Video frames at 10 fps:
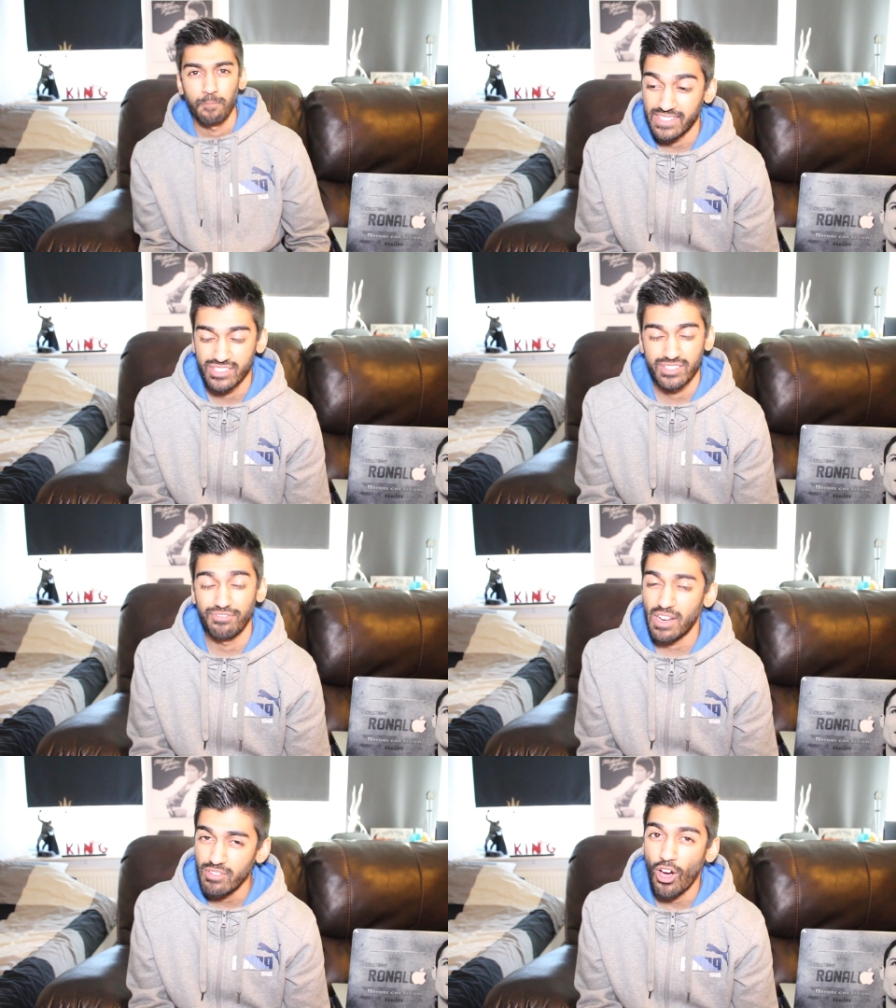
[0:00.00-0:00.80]
It's
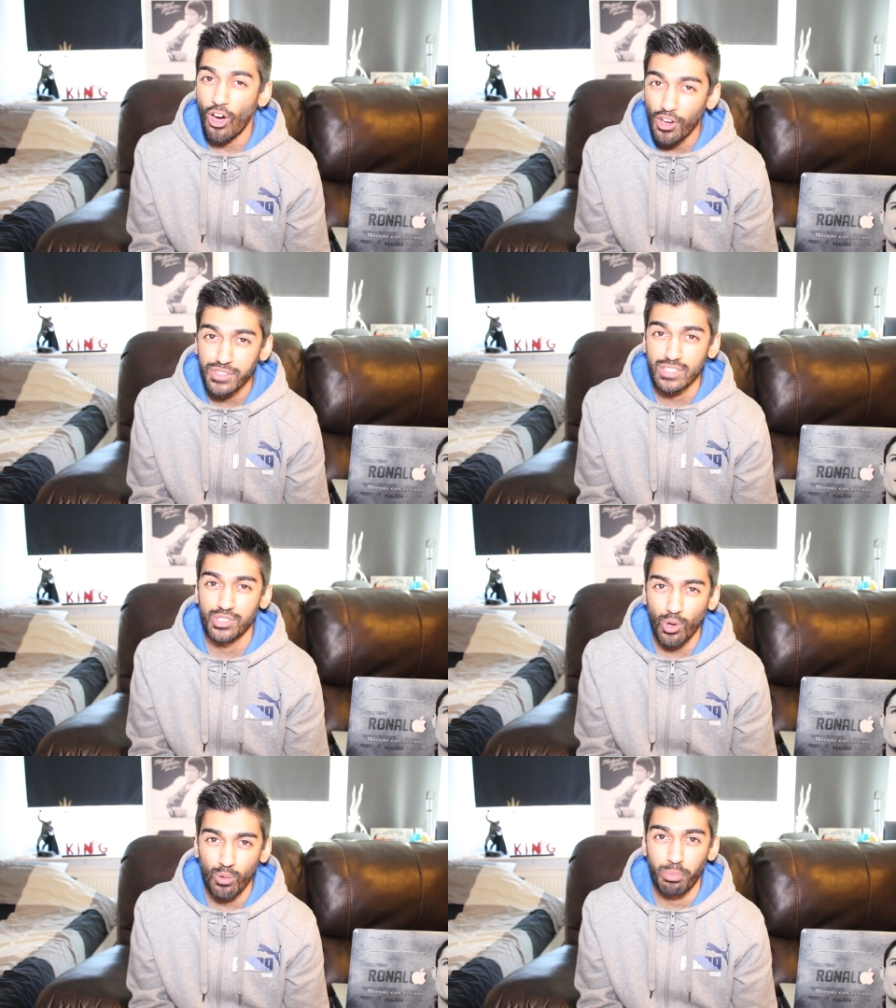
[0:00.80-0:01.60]
very hard to
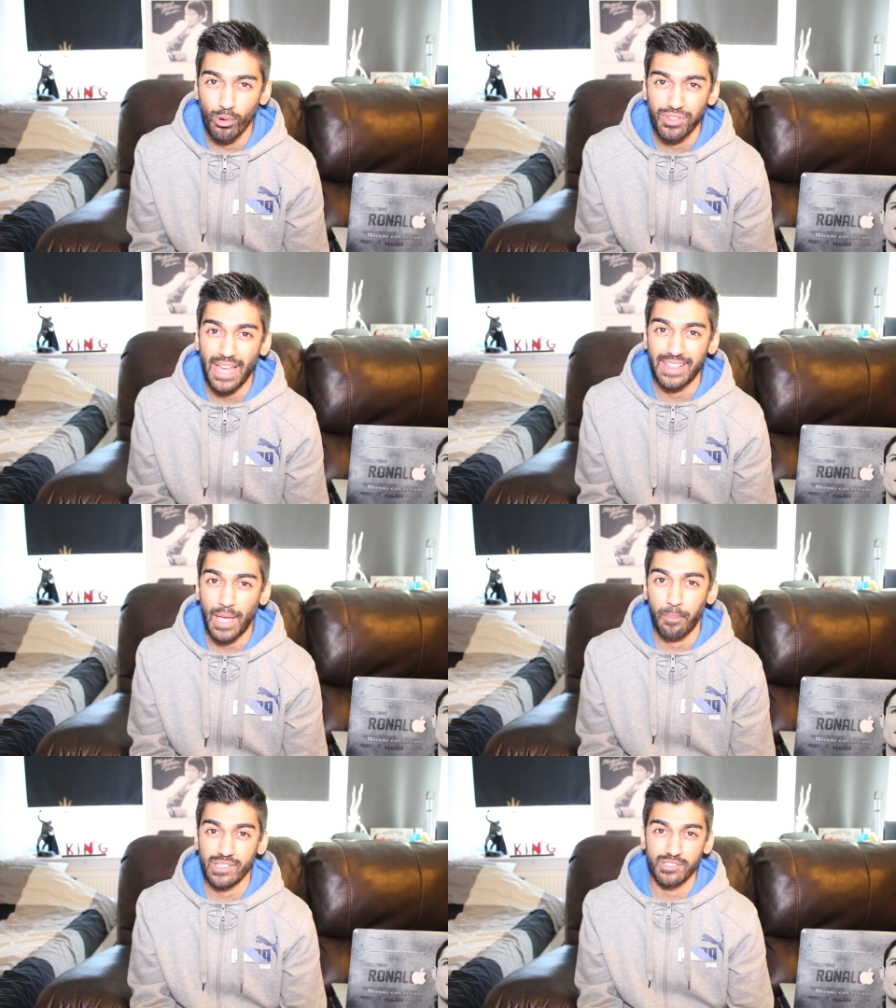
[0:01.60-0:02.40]
control balls like
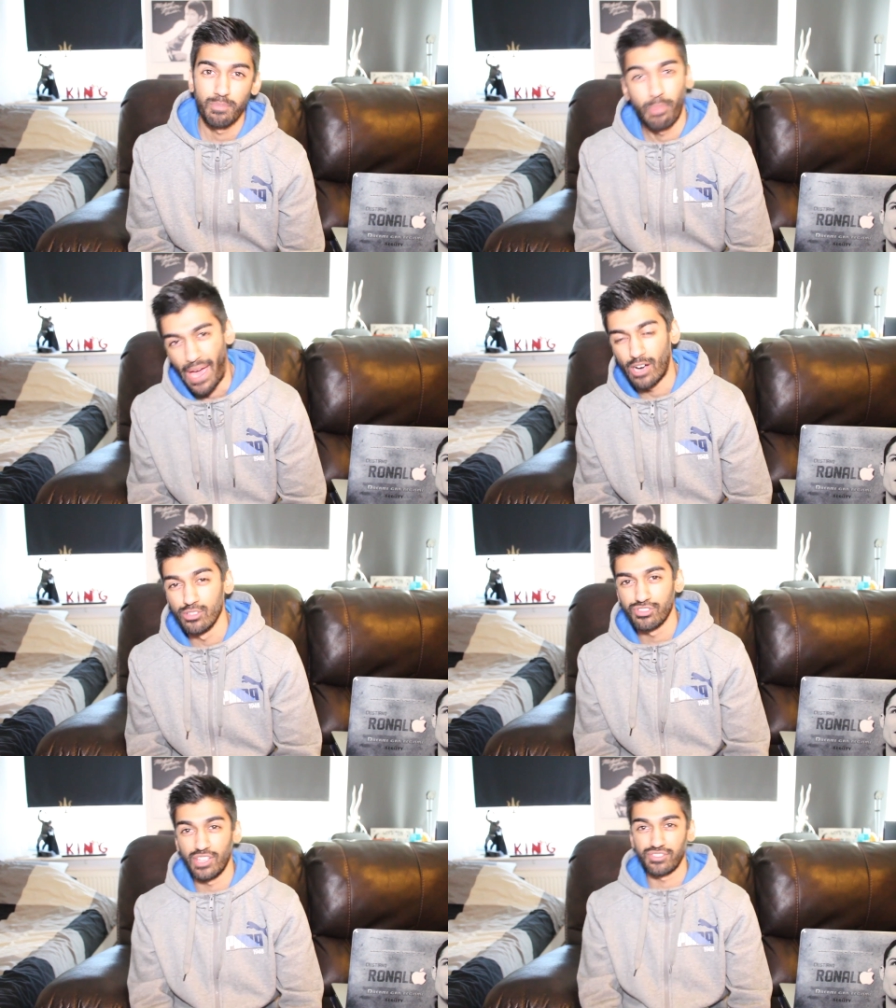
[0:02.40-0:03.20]
that because it
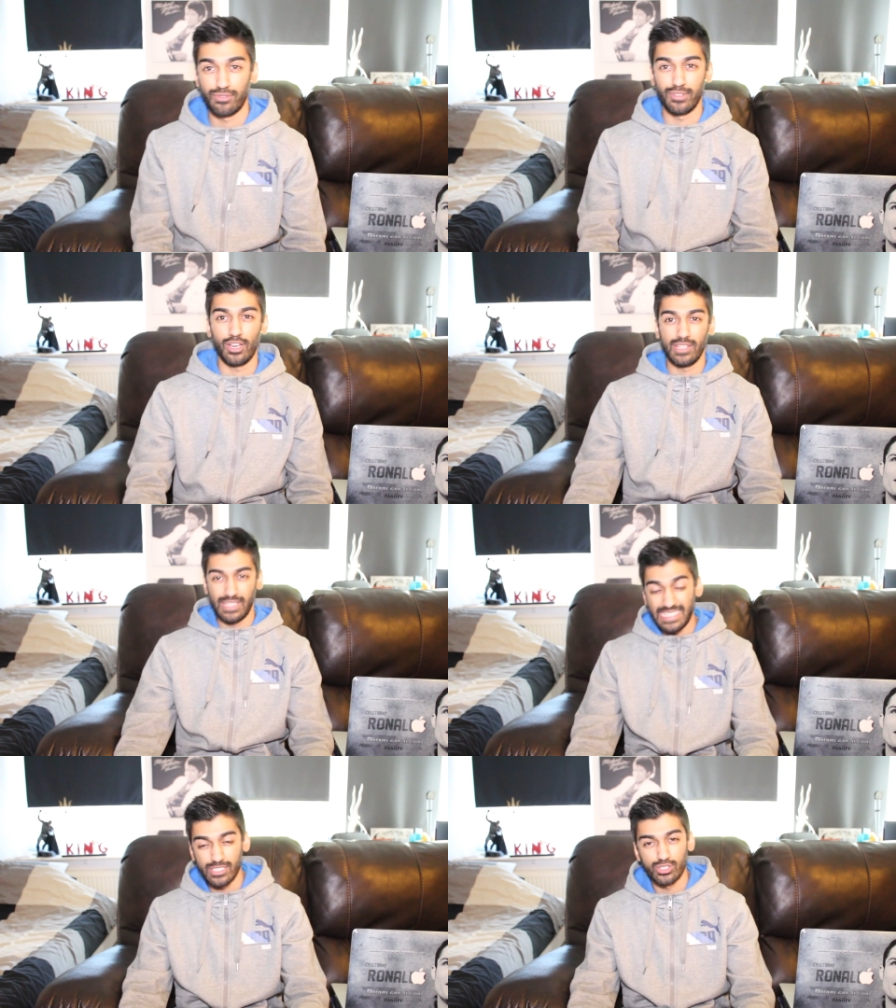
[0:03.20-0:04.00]
bounces. If you
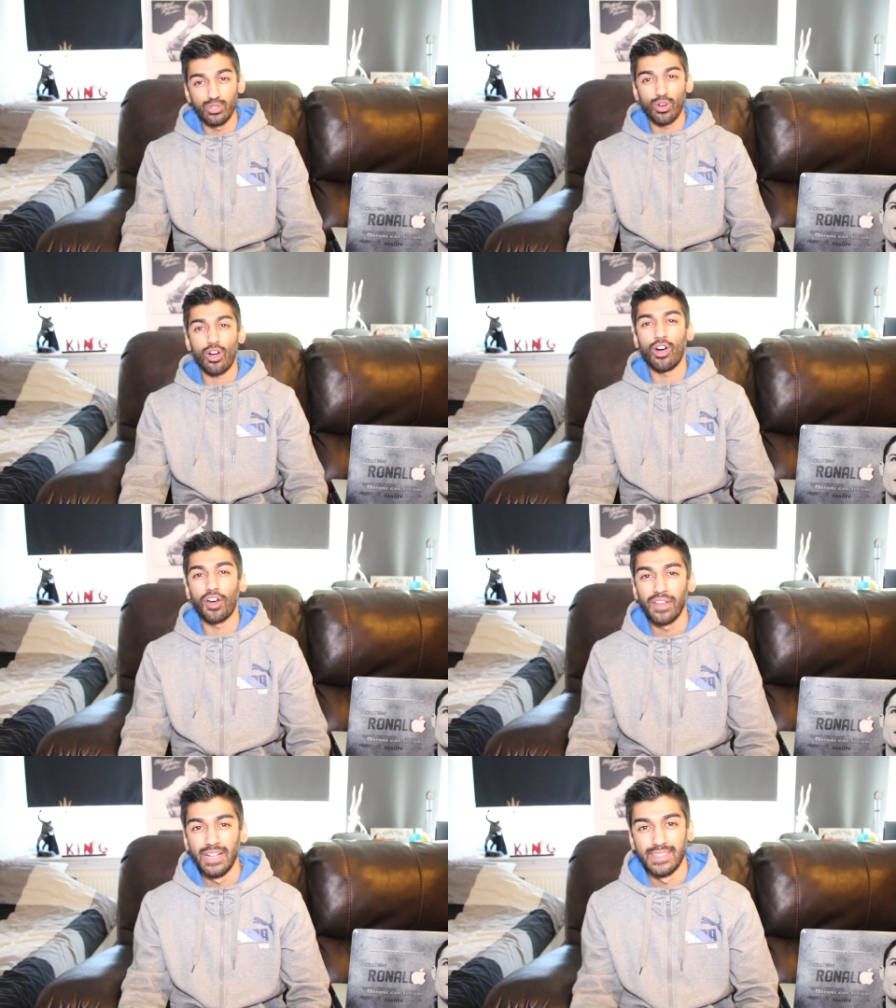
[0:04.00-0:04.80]
hit it too
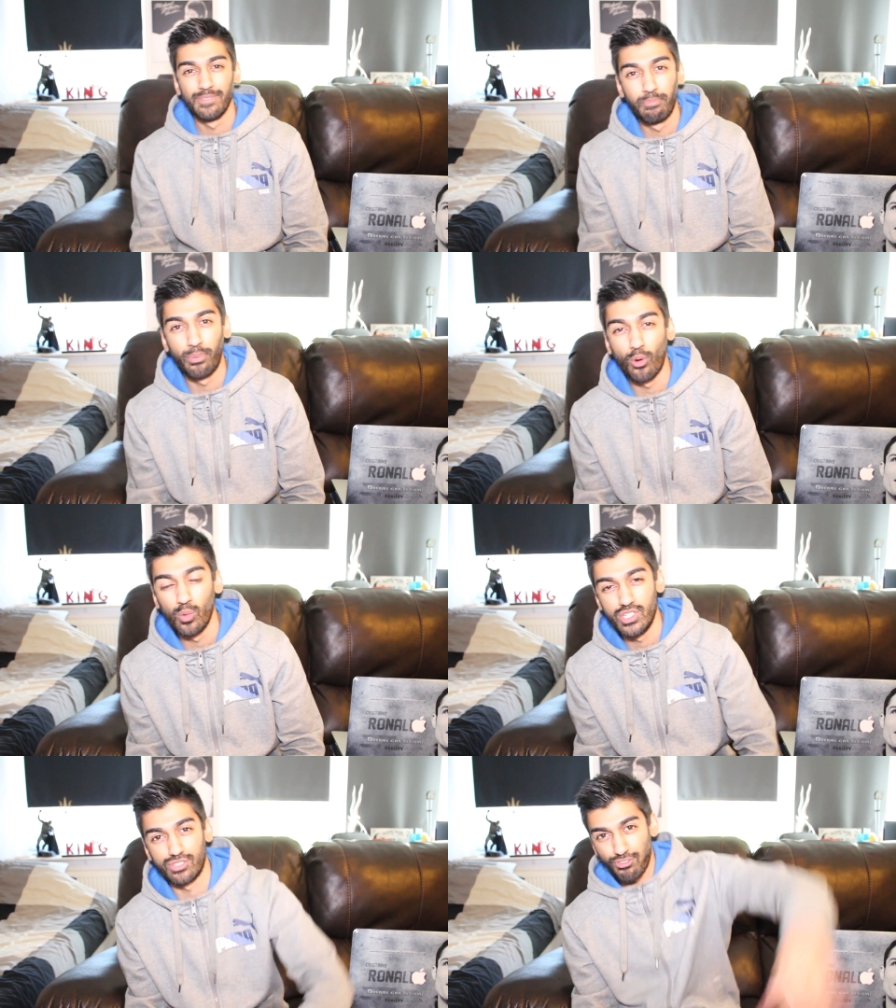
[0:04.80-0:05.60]
hard, the
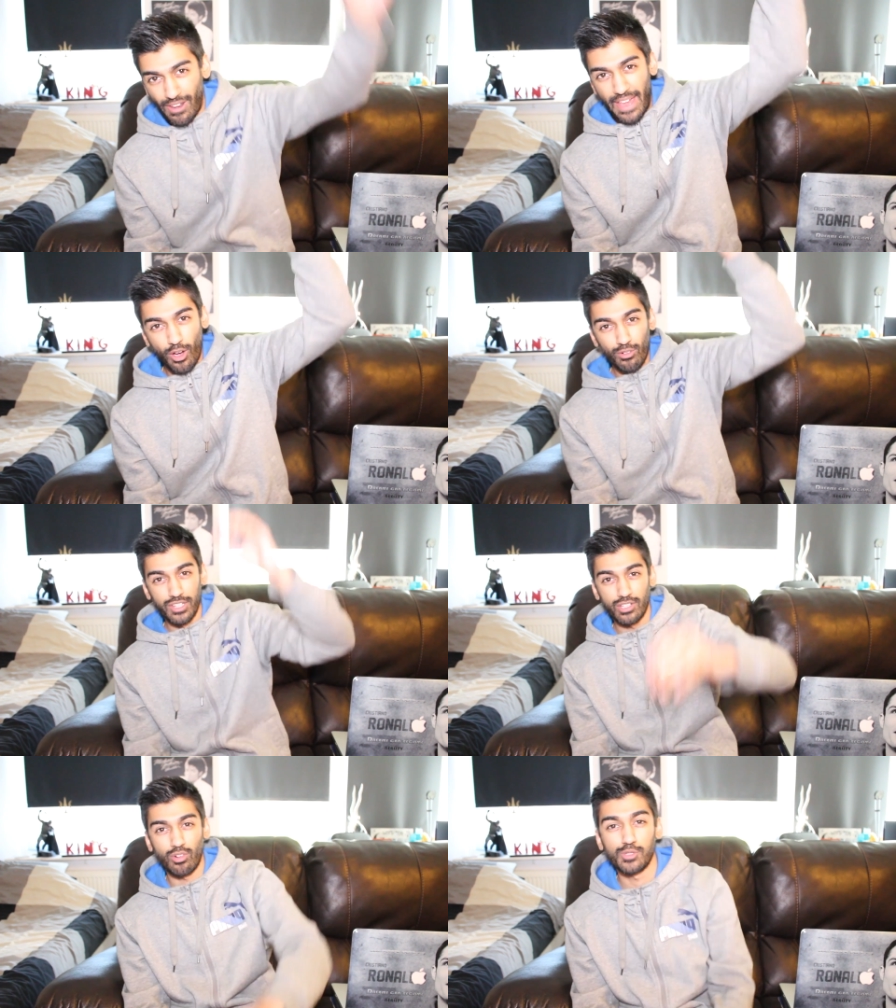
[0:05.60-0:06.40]
ball just fly
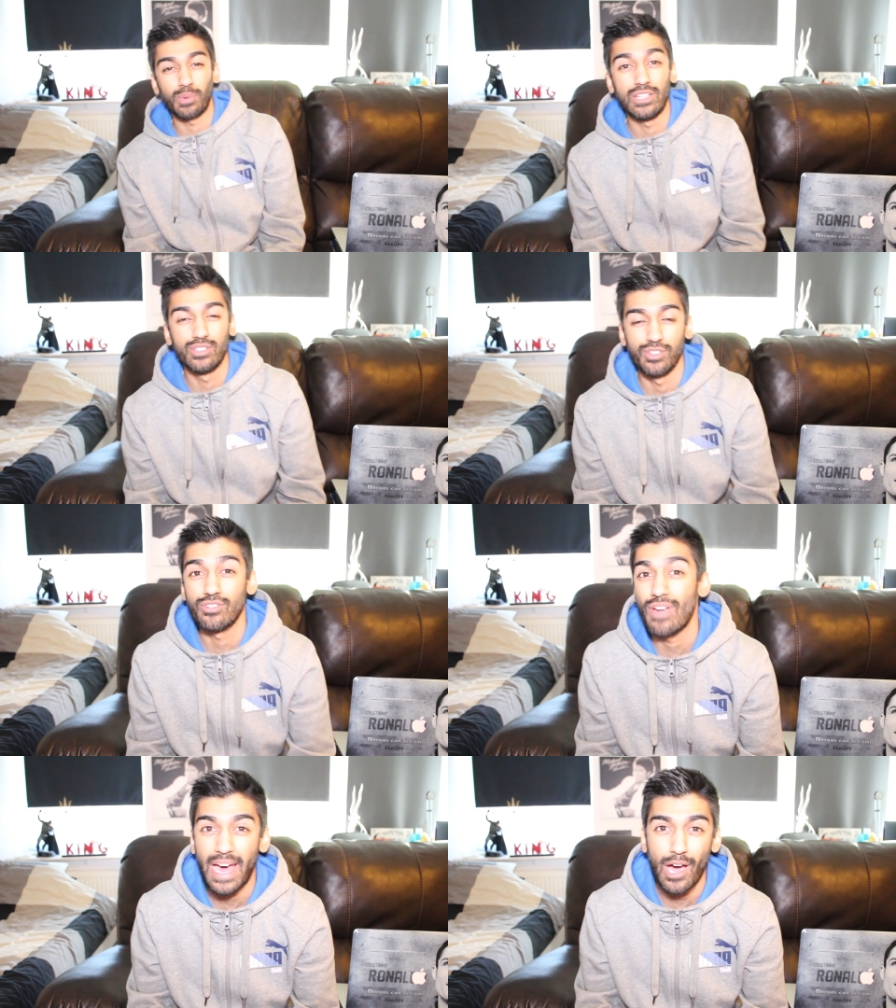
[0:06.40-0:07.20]
over the crossbar into the
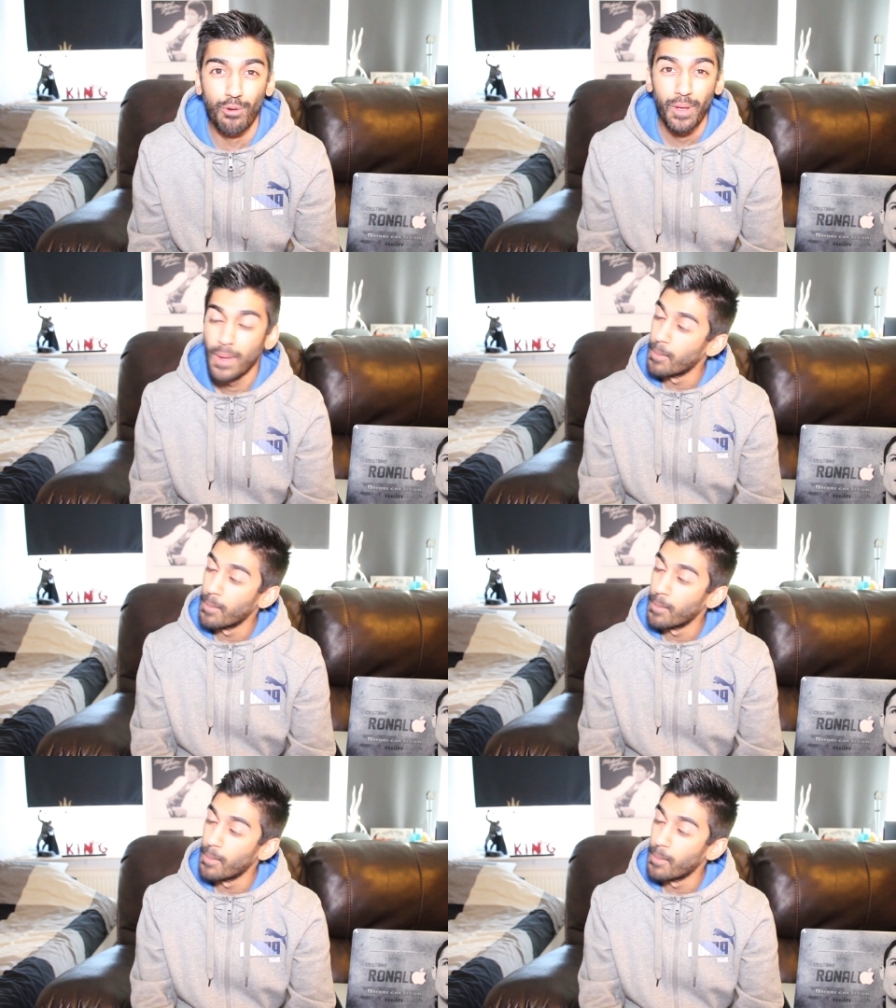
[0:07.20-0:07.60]
crowd.